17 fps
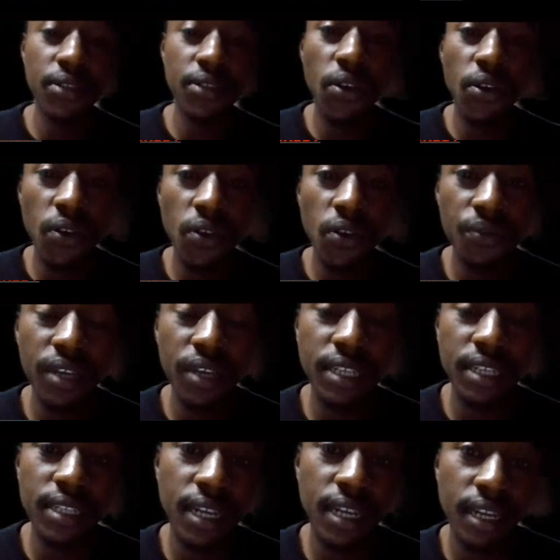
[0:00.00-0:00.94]
of the
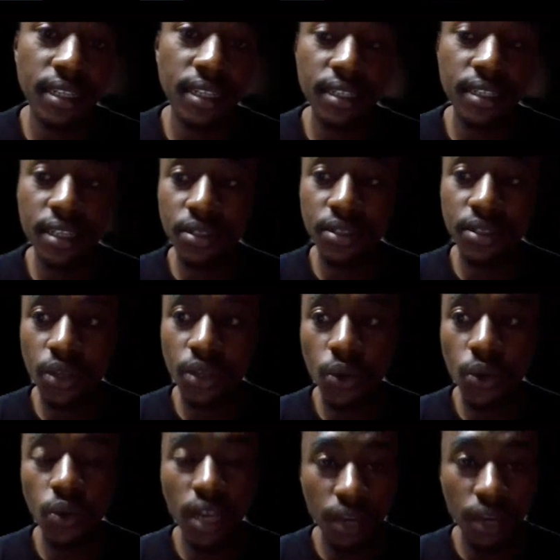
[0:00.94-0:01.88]
entire internet. So
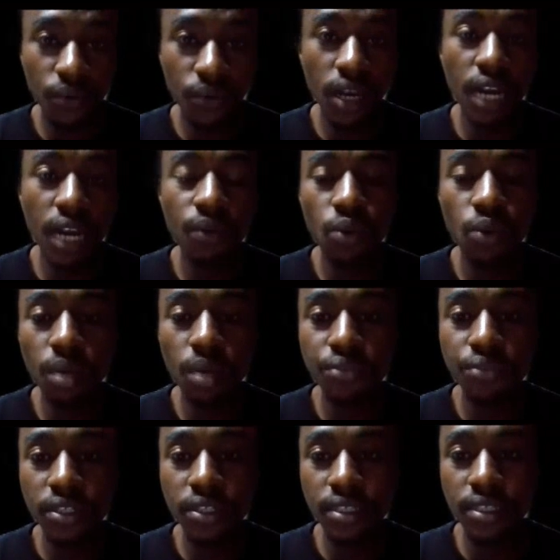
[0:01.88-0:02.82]
if you have a WordPress
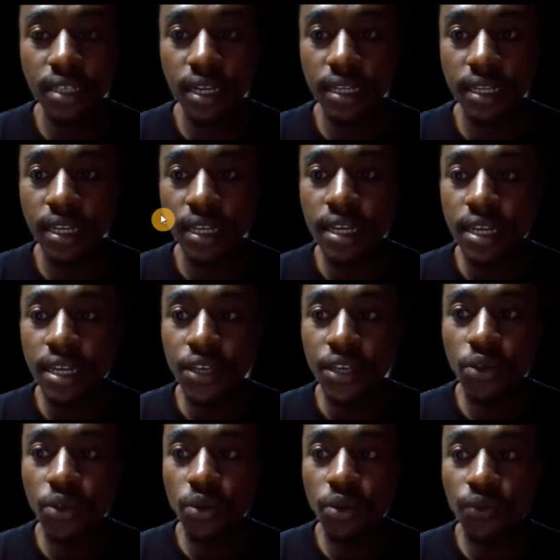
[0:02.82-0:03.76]
site,
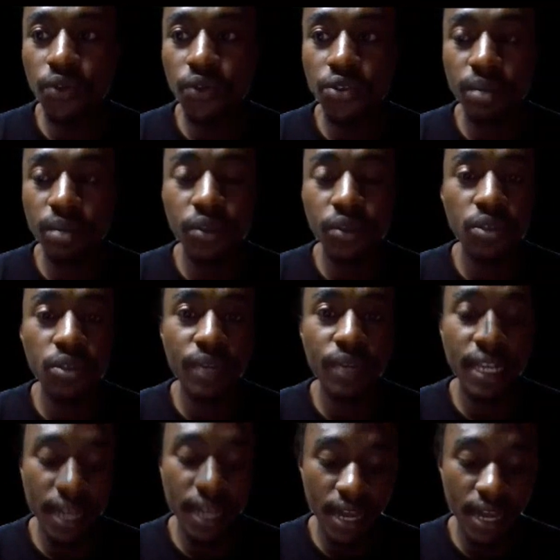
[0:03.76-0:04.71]
you're vulnerable to being
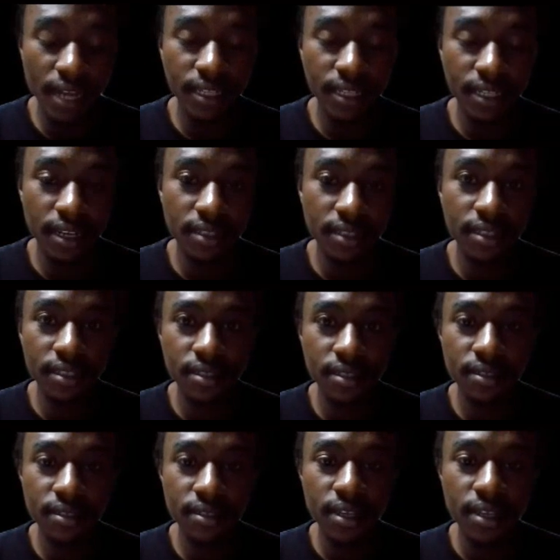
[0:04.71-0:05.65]
hacked, as that's
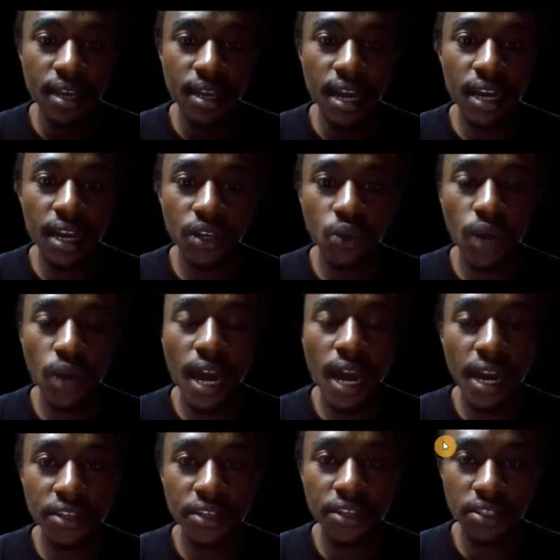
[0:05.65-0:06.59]
a good
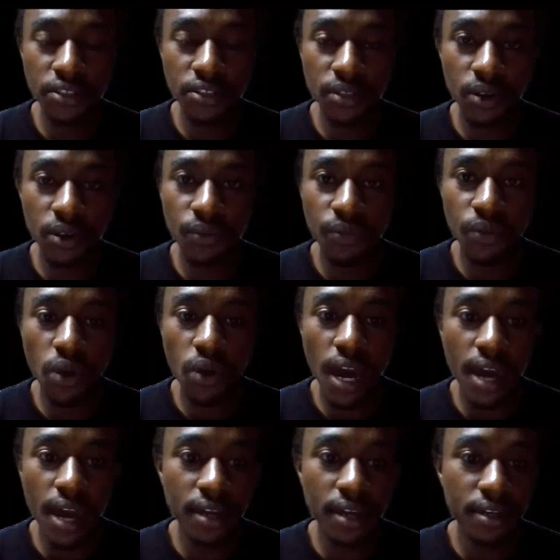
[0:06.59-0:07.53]
hunting ground for
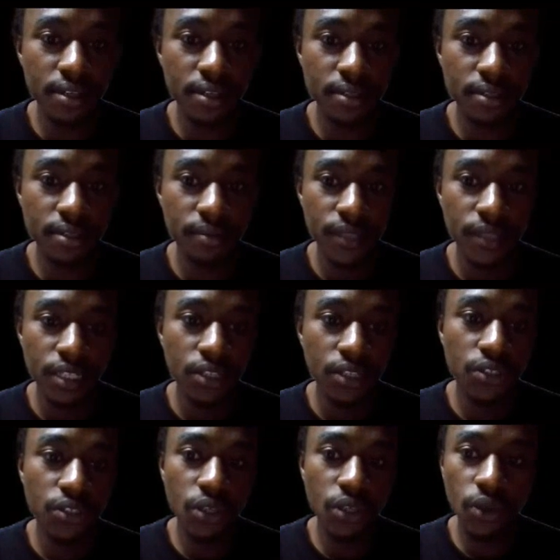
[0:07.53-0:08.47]
hackers.
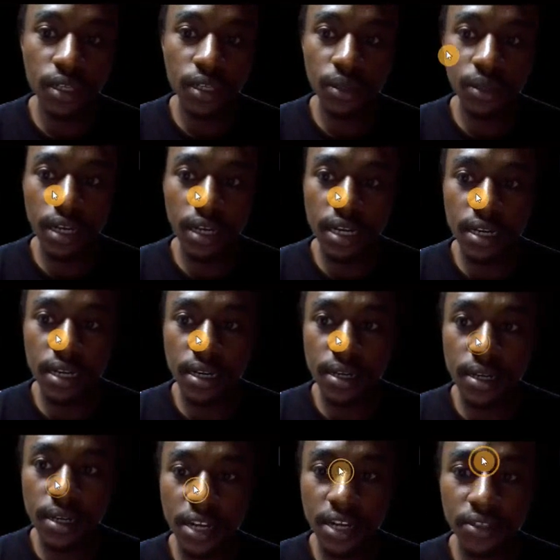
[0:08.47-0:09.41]
So they're actually